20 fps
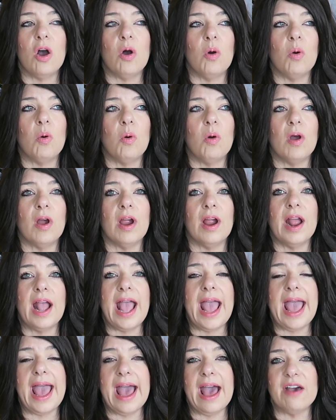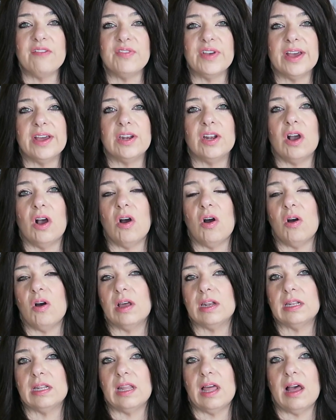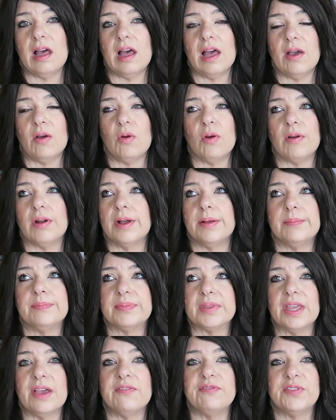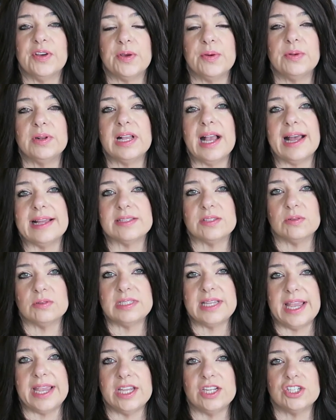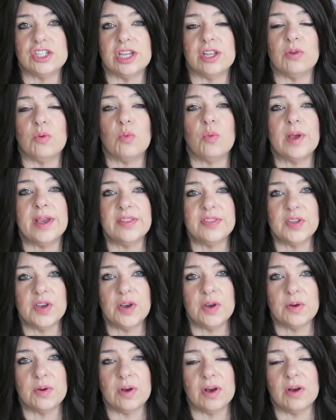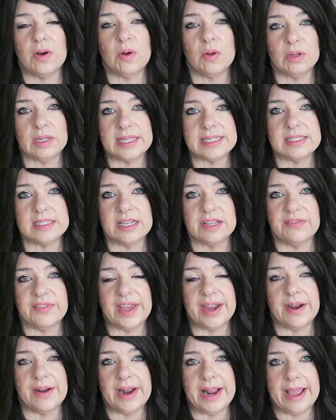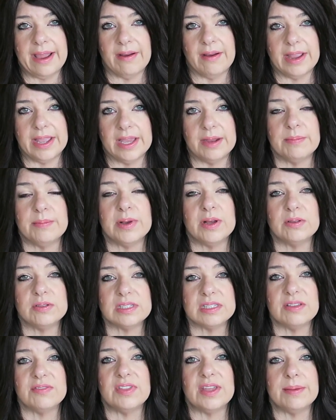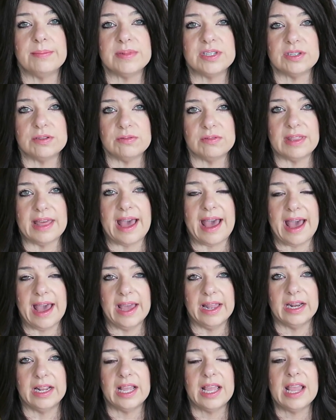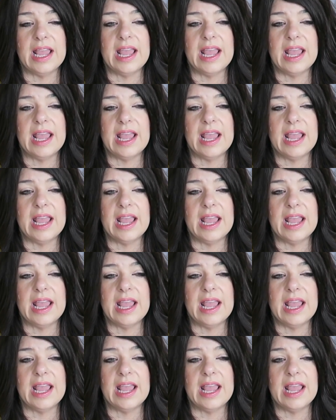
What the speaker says: or have an online or a phone consultation with a holistic veterinarian. Most of them do that.